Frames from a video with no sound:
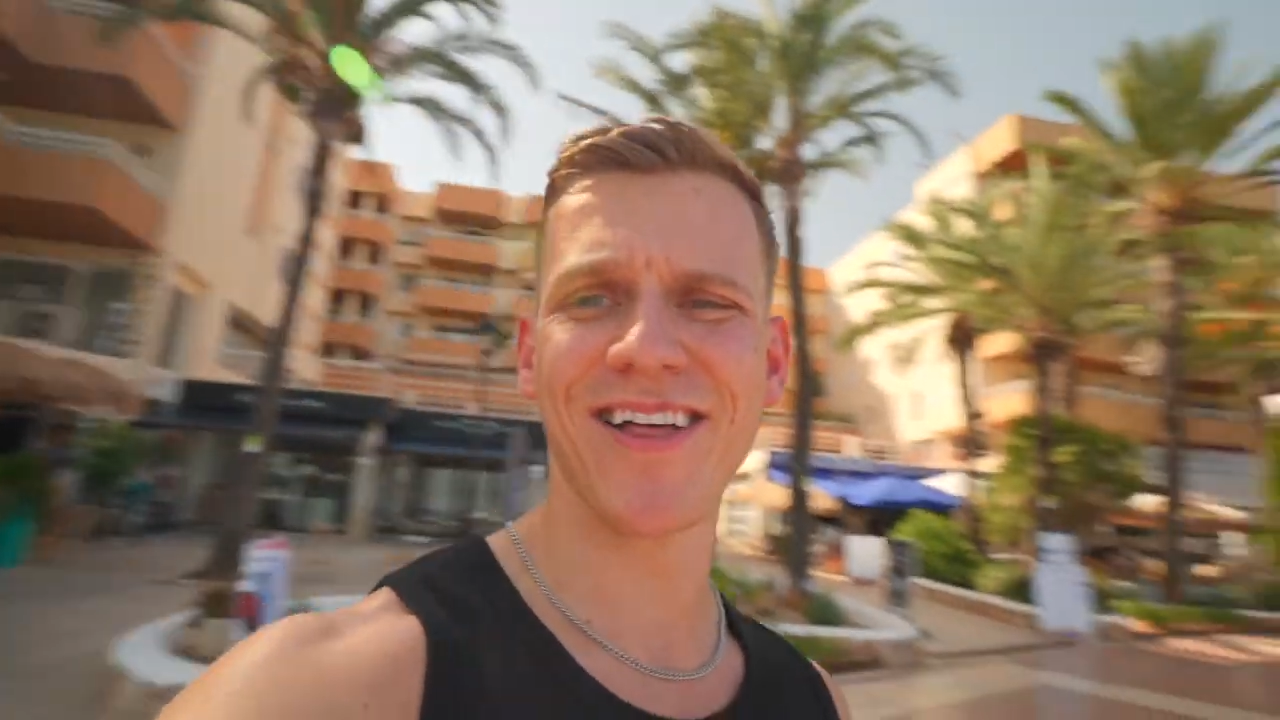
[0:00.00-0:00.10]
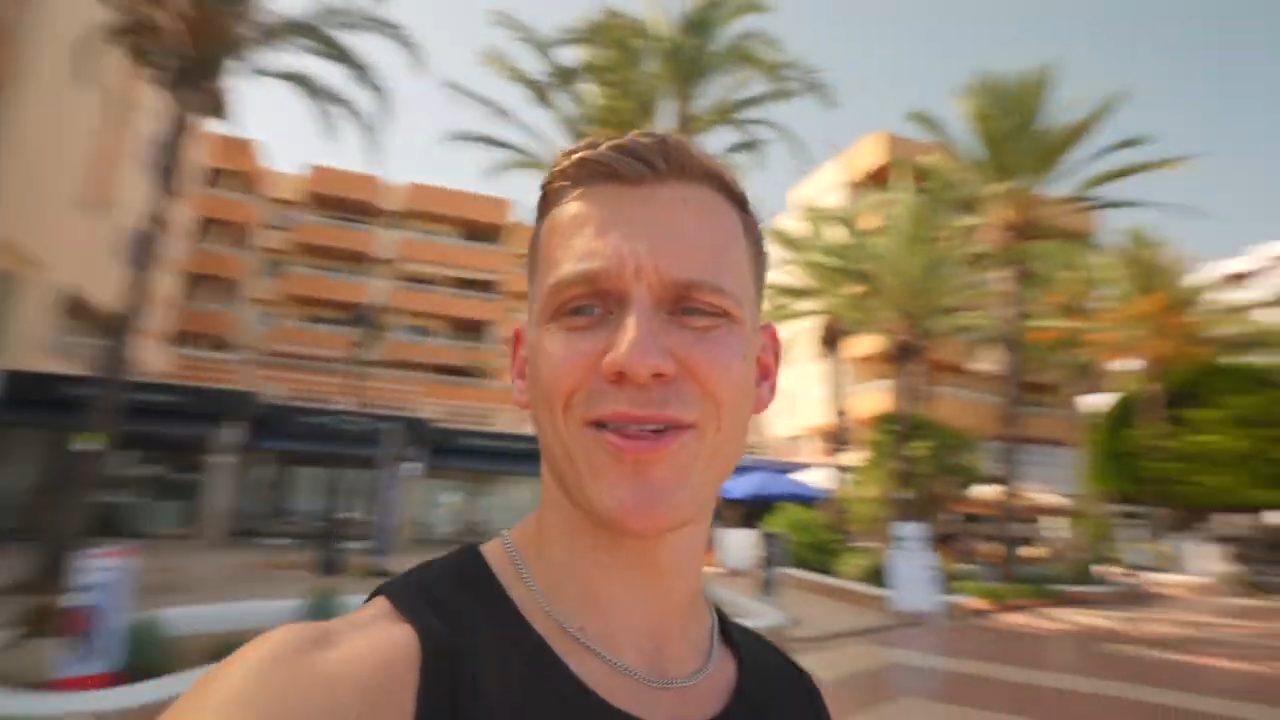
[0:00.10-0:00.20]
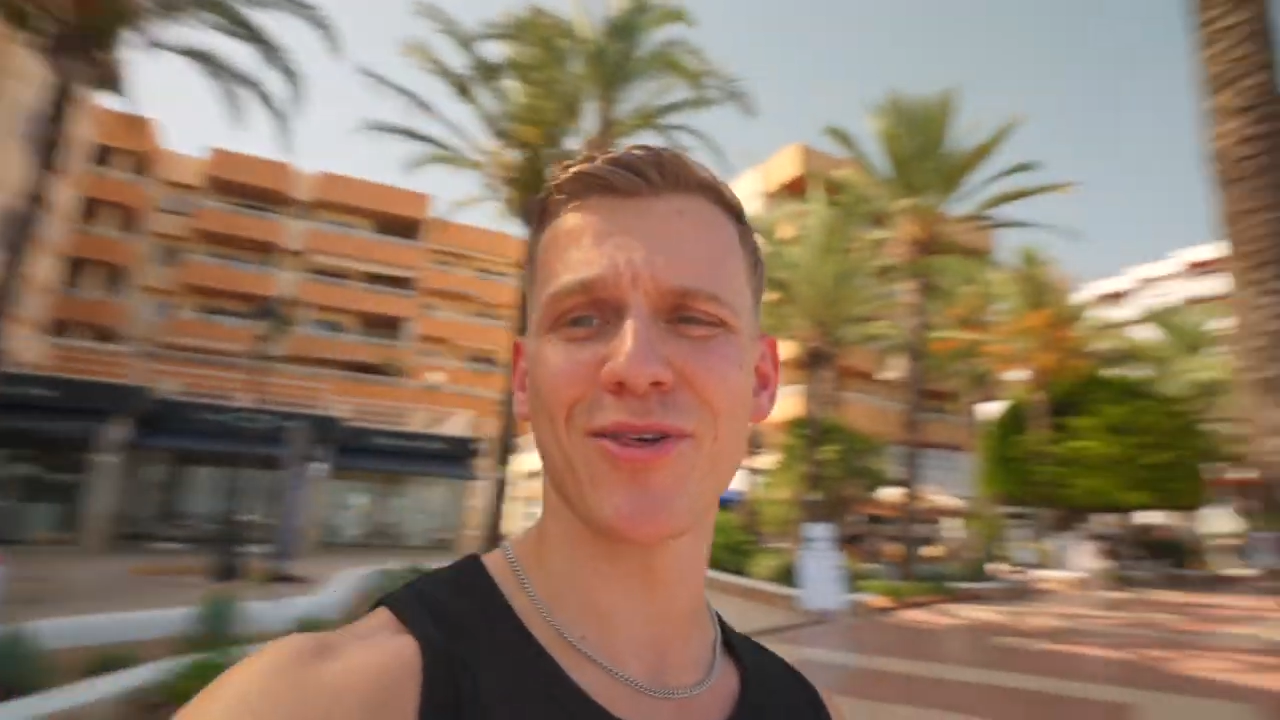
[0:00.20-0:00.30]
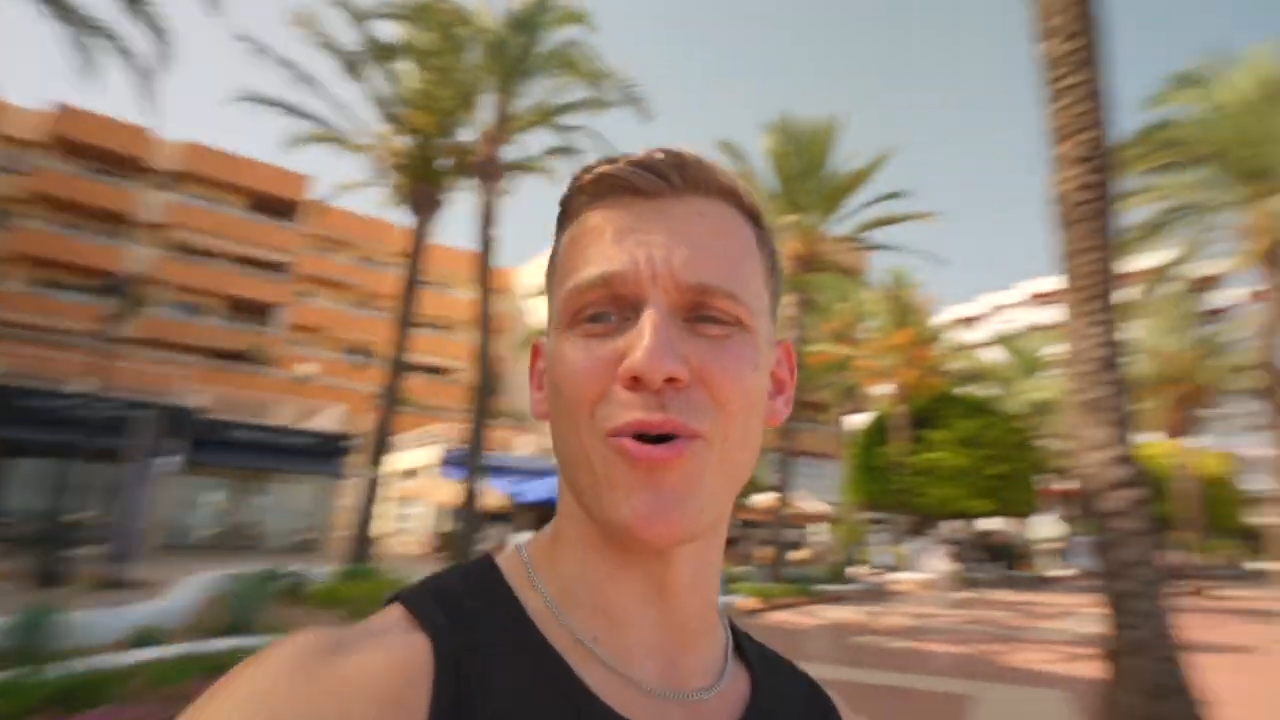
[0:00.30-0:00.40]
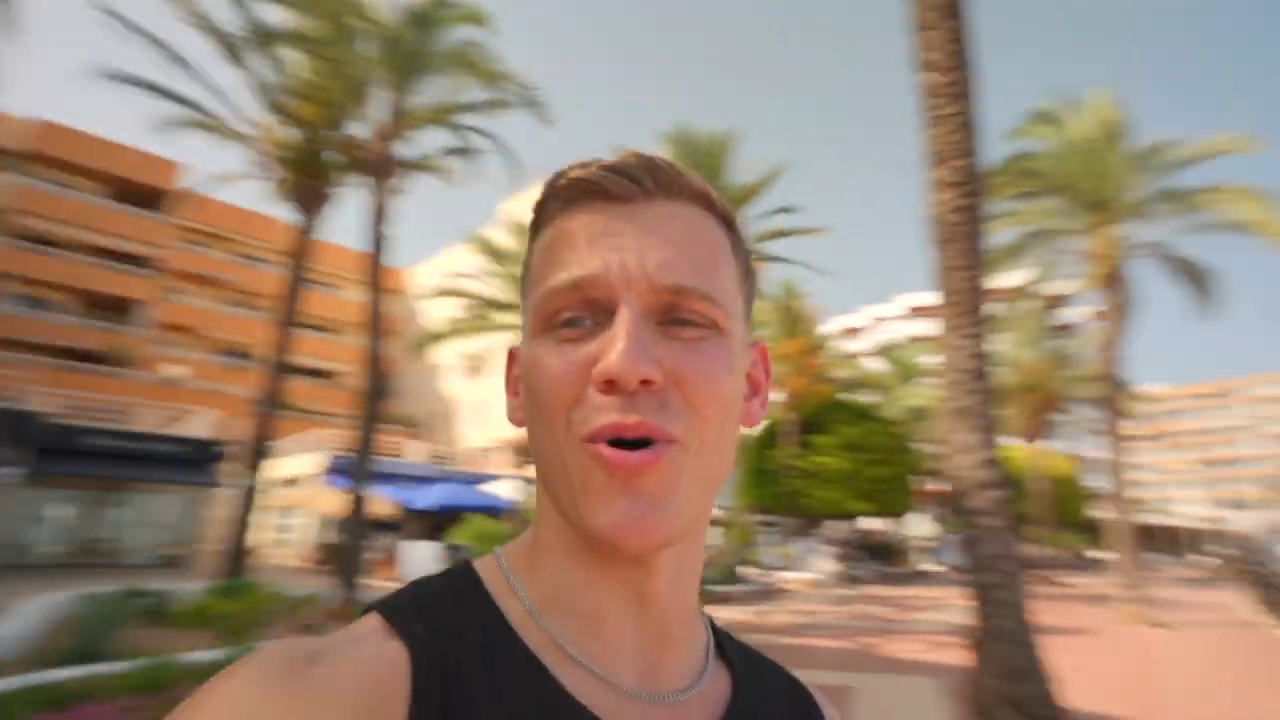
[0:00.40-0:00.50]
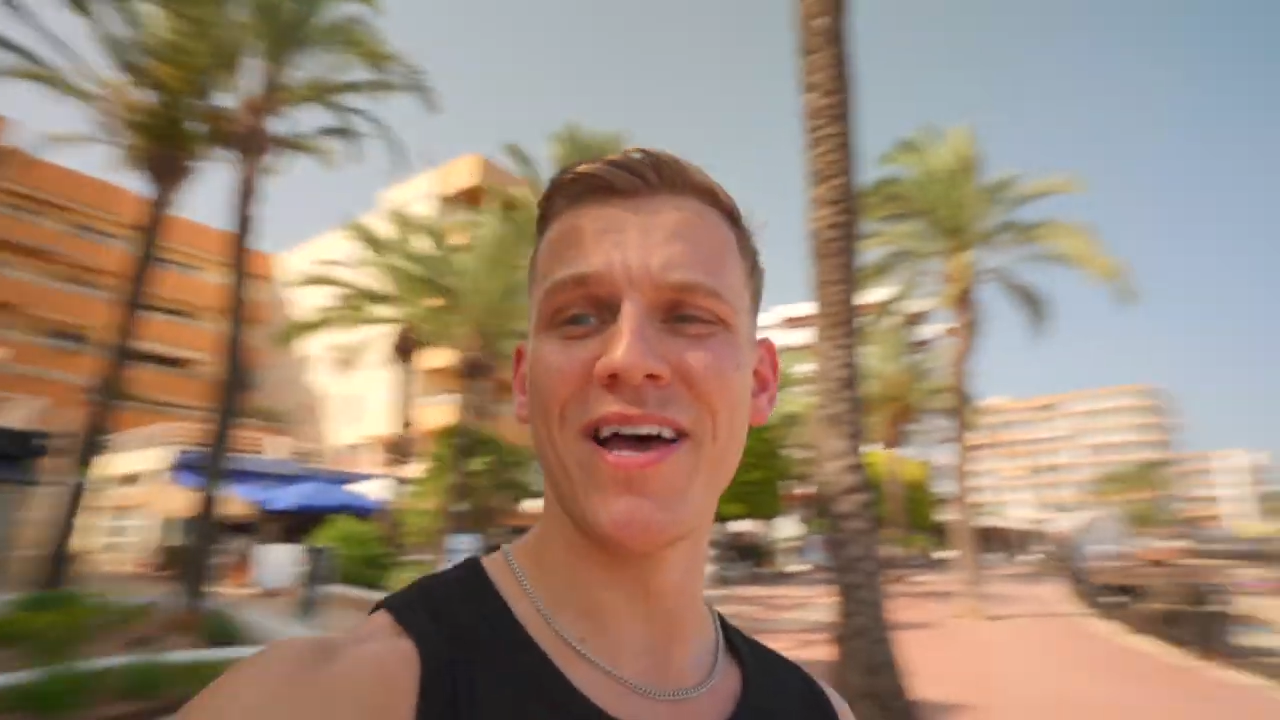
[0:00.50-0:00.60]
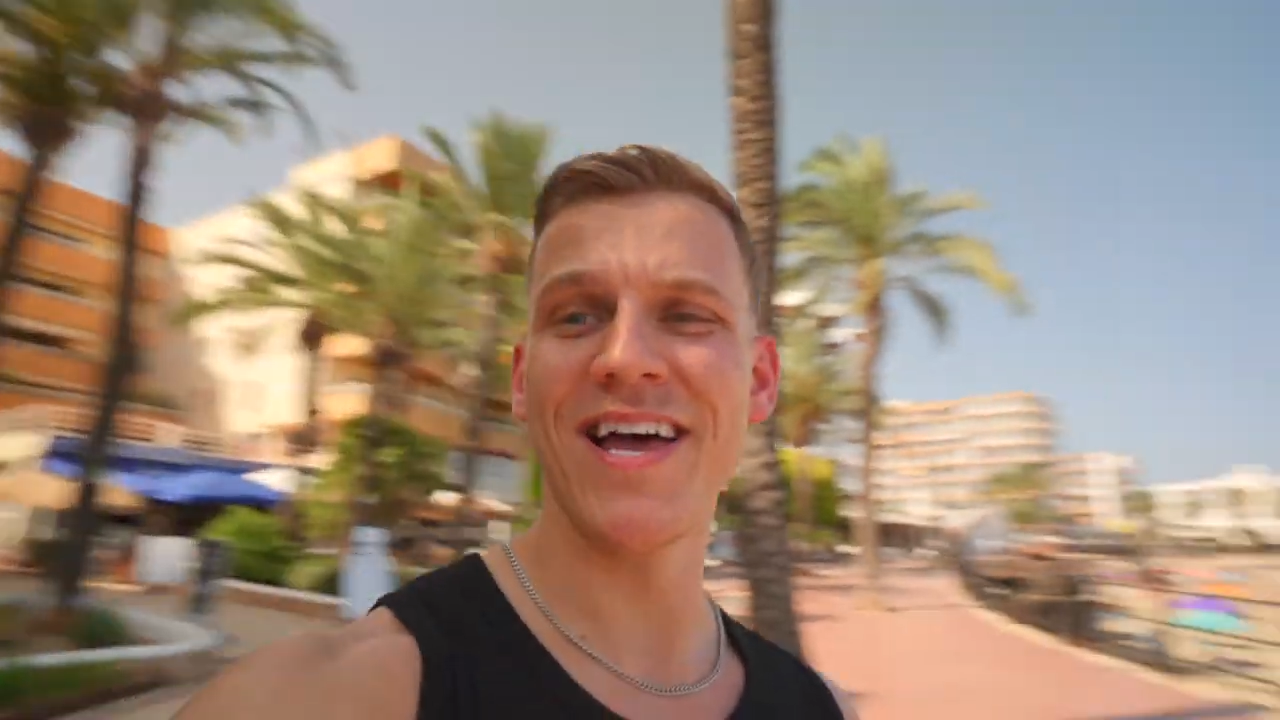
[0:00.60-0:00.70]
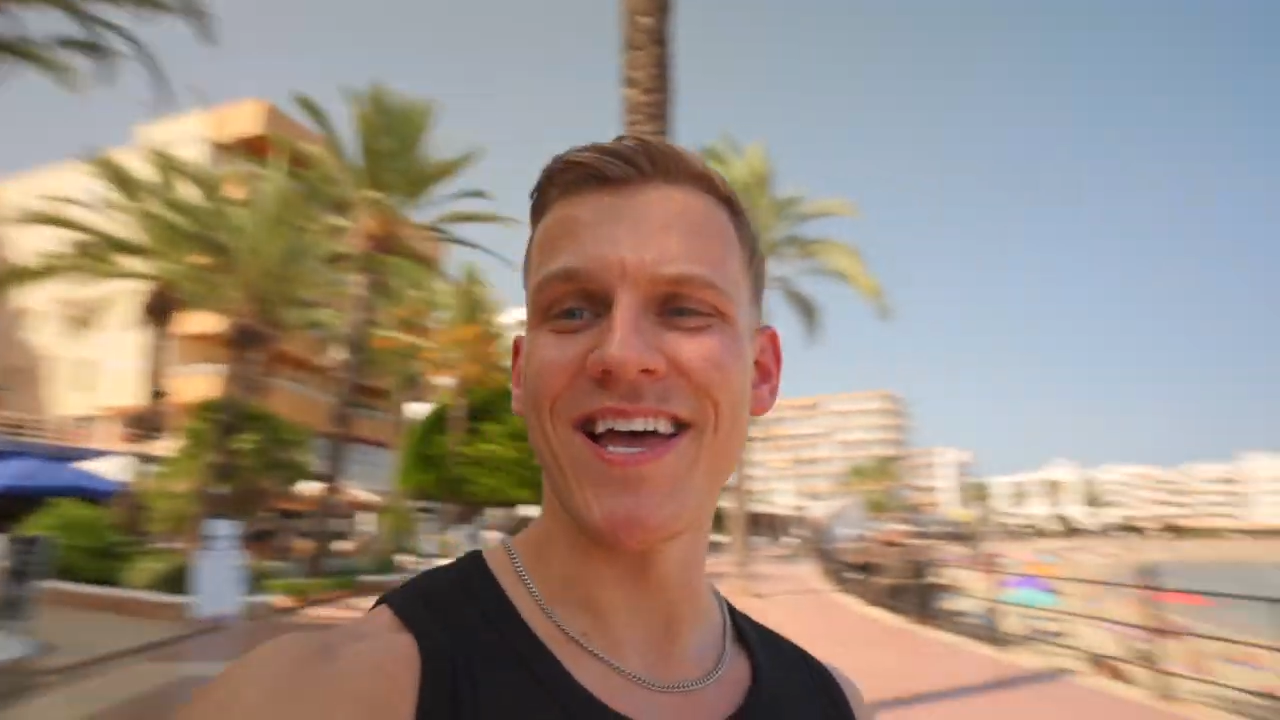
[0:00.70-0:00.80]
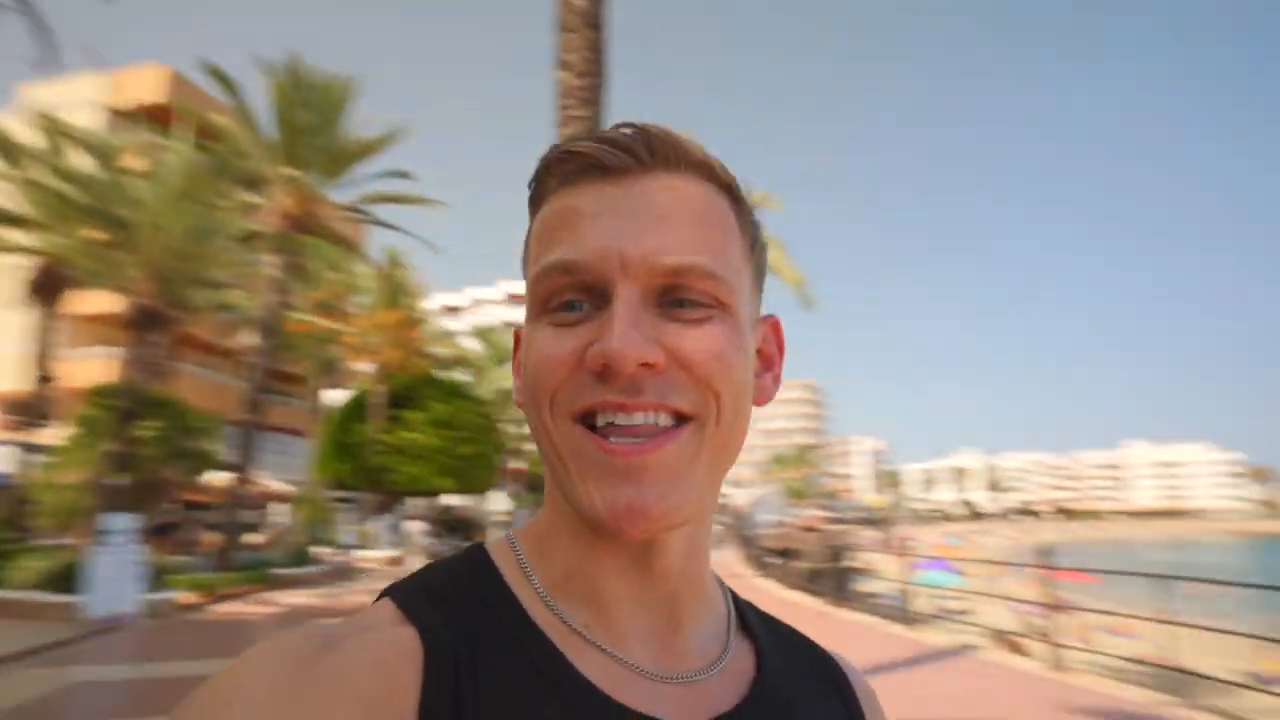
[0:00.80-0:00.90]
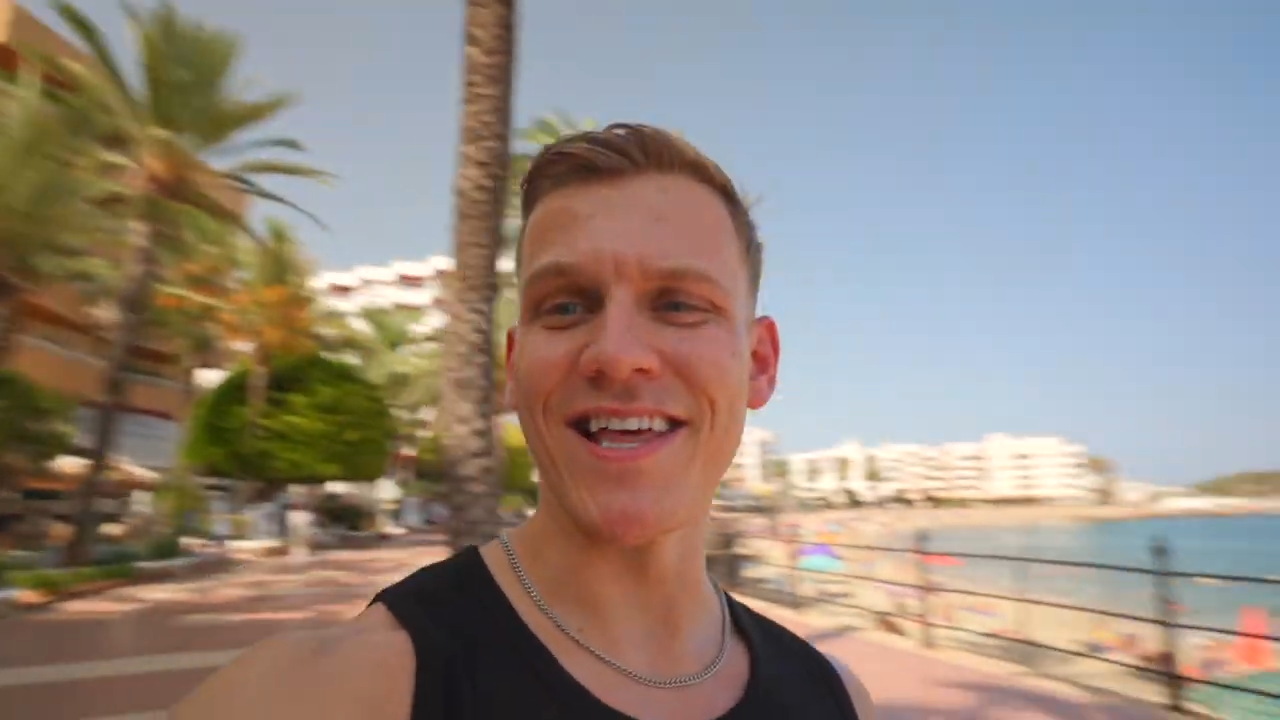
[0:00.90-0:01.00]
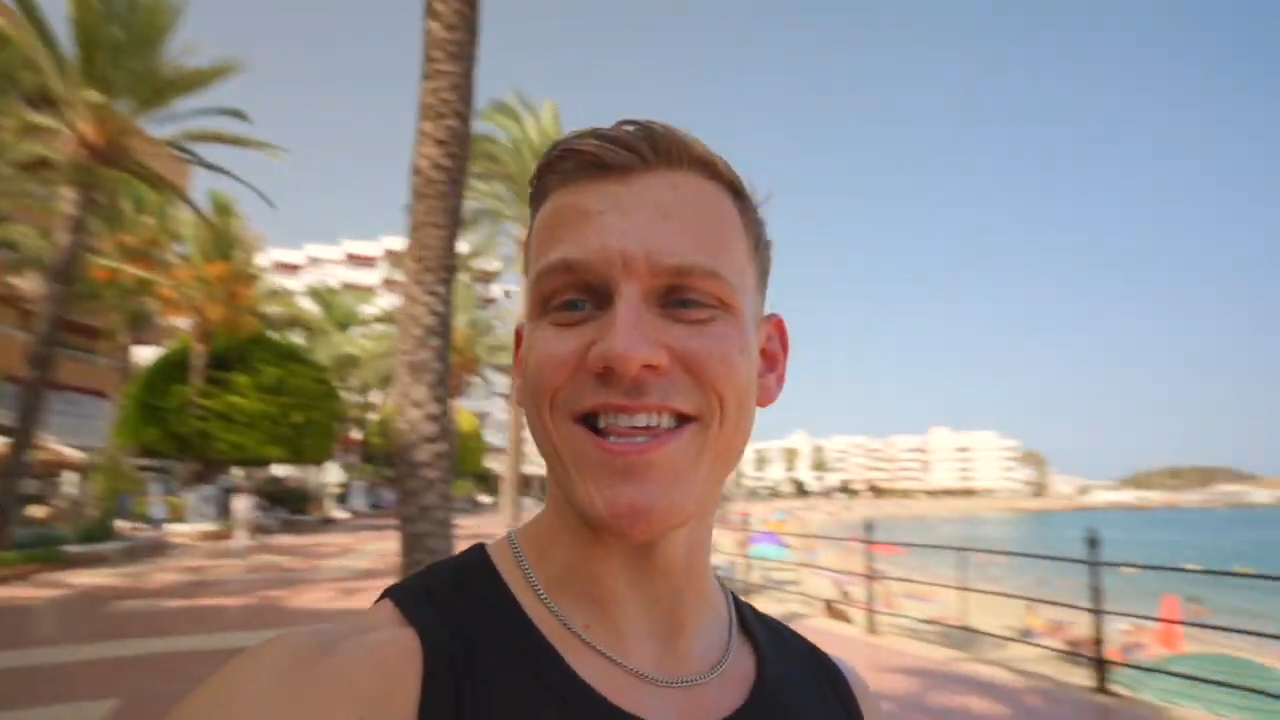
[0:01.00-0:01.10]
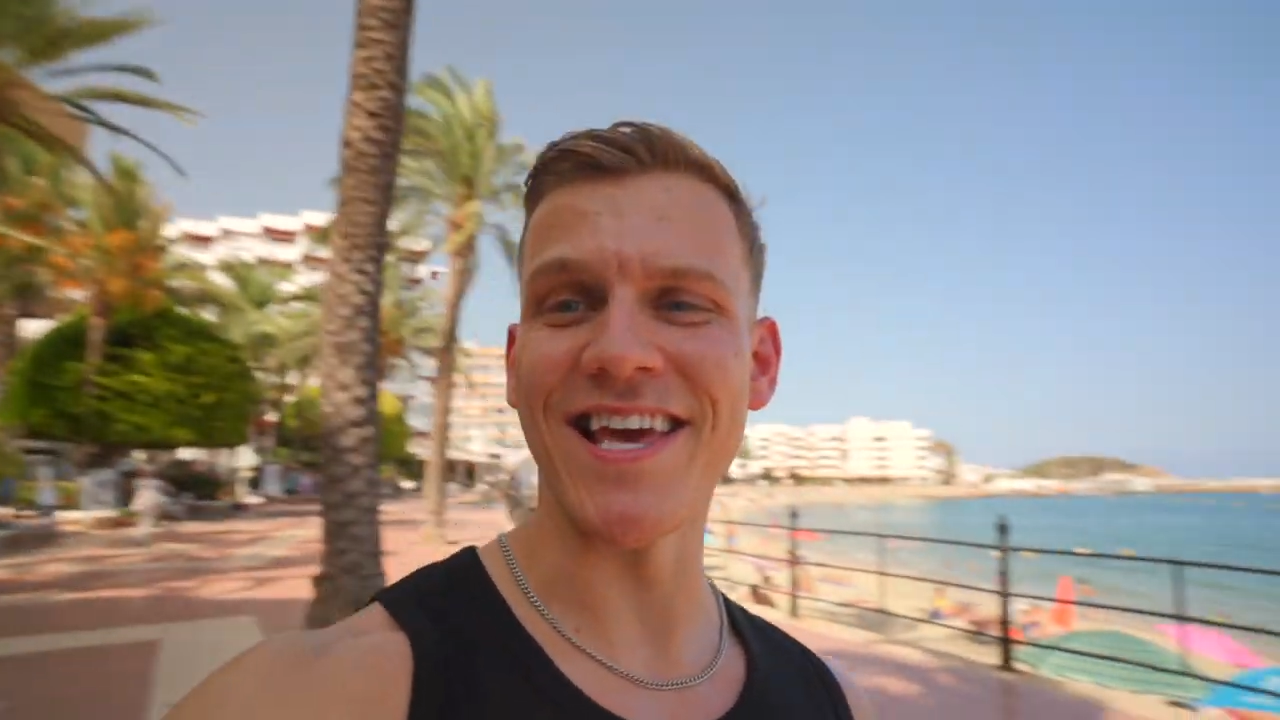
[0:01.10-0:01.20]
So this